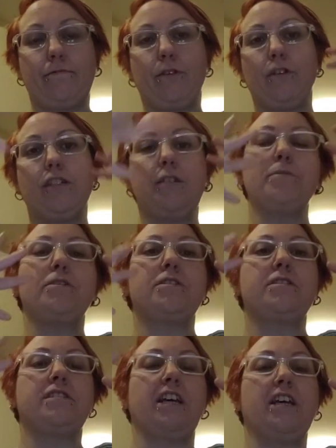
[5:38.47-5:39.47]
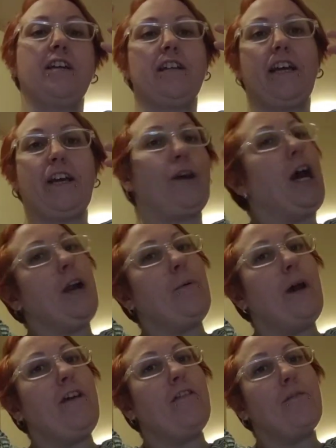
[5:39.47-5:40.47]
because he was seeing her like, get
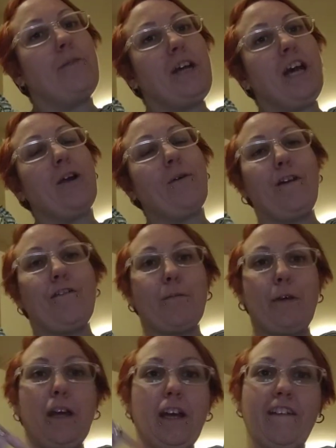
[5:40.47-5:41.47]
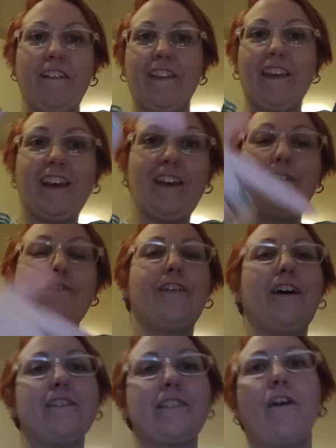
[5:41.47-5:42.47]
away from me, get away from me. He
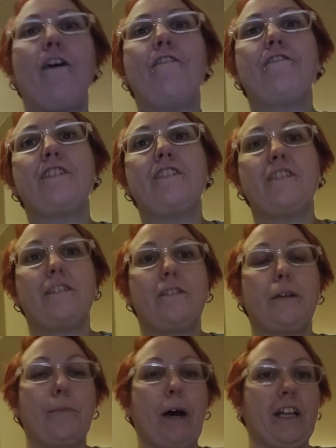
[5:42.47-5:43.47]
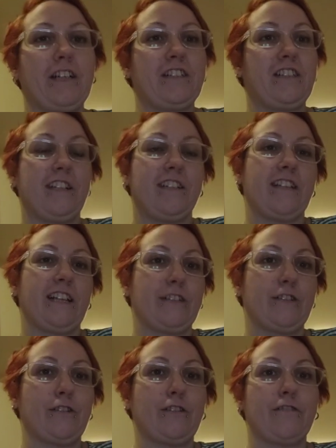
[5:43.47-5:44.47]
fell off the banister and
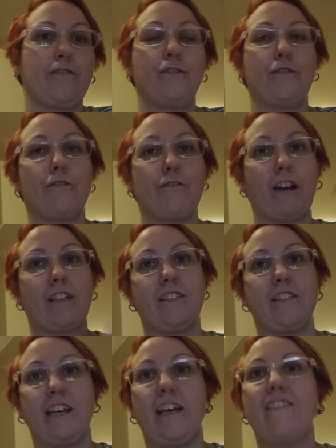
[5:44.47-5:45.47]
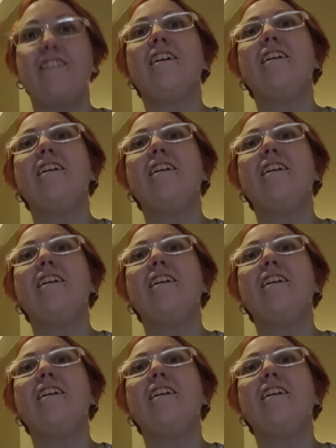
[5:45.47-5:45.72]
landed on the floor, crashed his head.